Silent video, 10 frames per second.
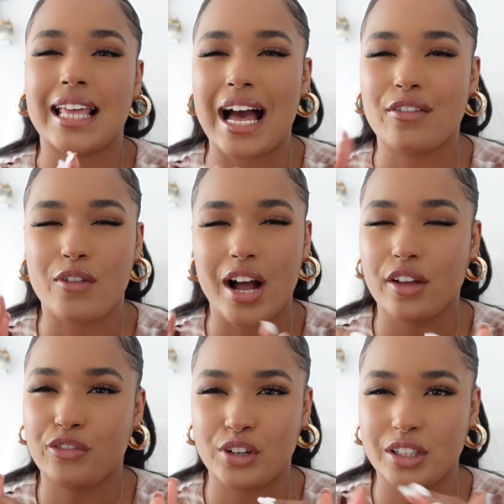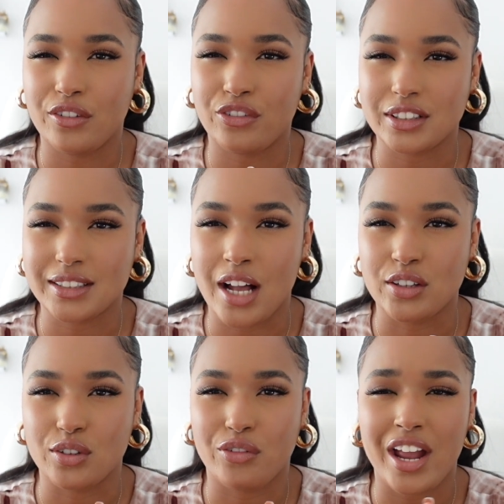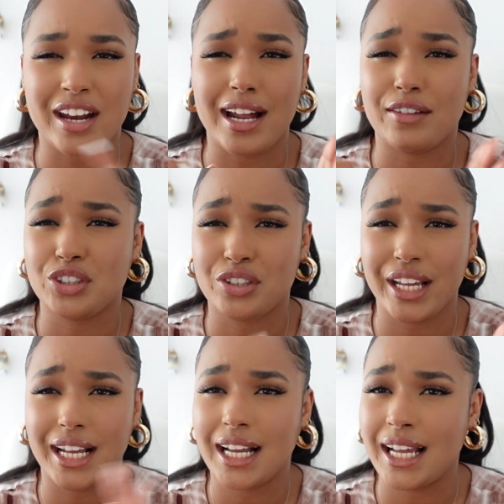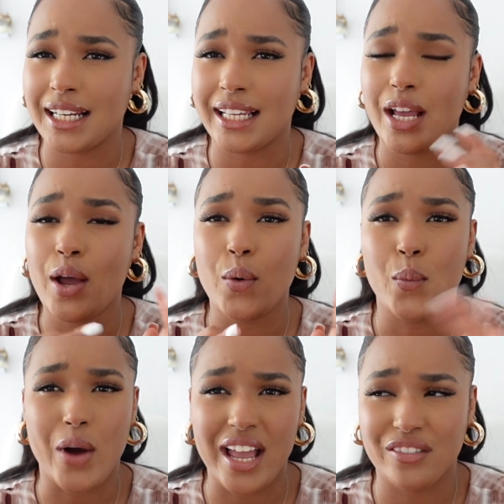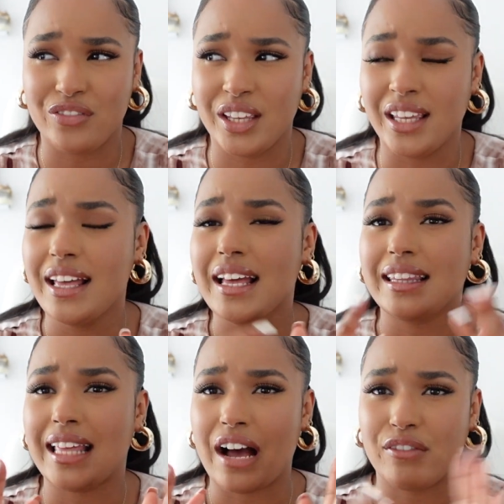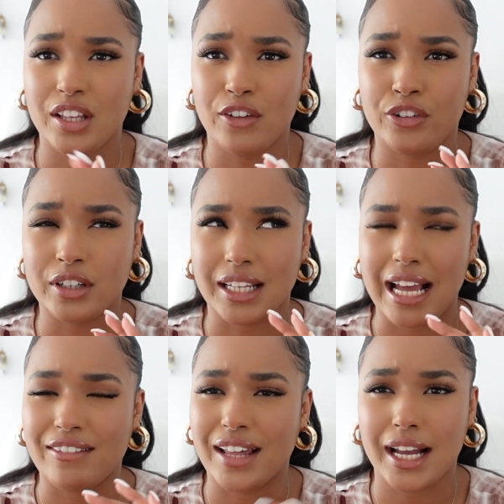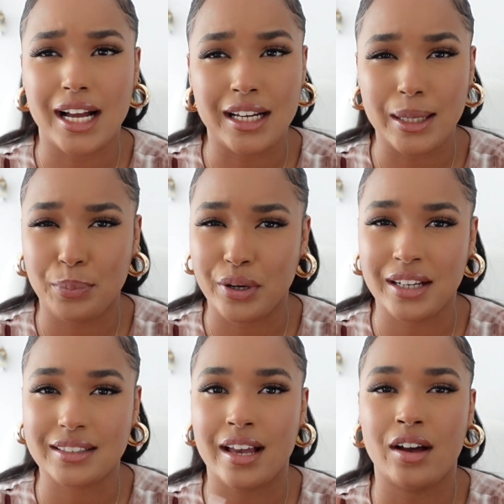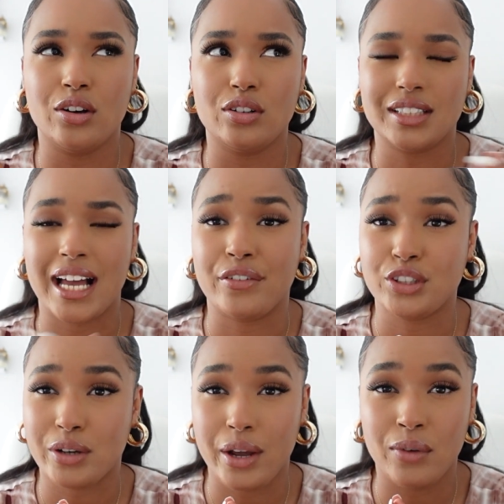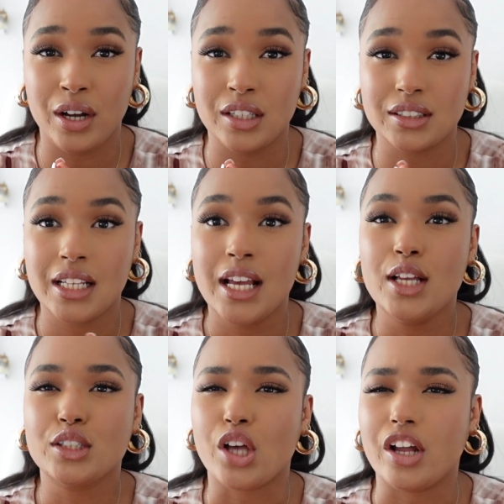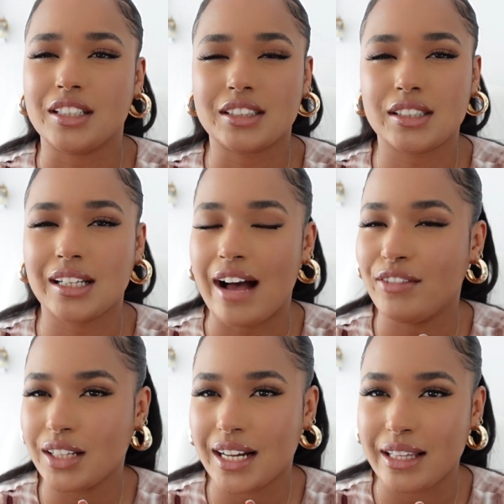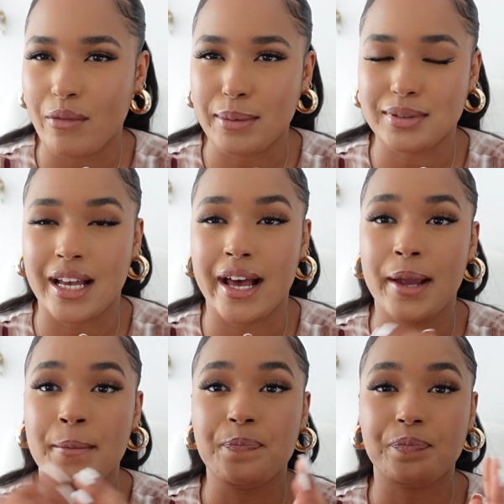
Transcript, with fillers: have quite a few different styles of hair they have straight curly wavy they have different they have like curly ponytails they have straight ones so just have a look at their website